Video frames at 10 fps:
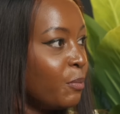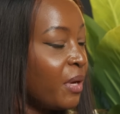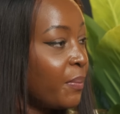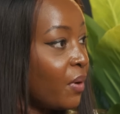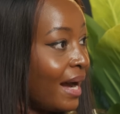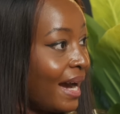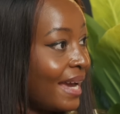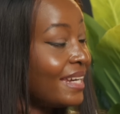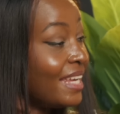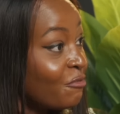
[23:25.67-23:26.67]
When people
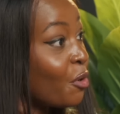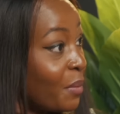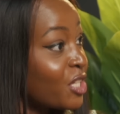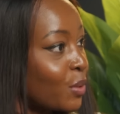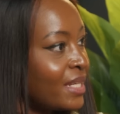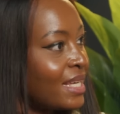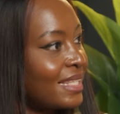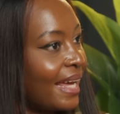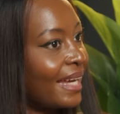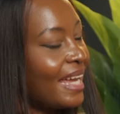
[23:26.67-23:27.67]
hide information. Yeah. Yes,
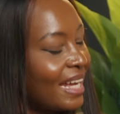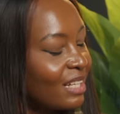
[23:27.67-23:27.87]
like